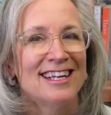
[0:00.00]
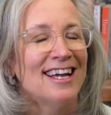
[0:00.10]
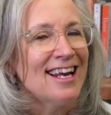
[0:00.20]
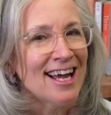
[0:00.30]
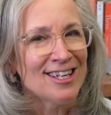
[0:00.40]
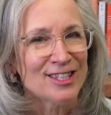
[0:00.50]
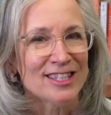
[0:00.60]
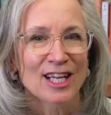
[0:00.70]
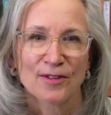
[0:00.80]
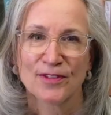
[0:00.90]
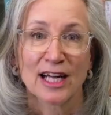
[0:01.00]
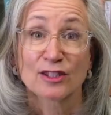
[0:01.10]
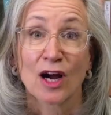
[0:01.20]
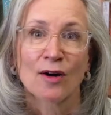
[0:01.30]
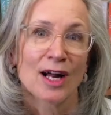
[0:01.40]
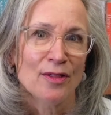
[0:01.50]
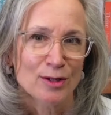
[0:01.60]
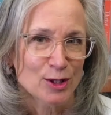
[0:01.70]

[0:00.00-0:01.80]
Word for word: it actually affects our other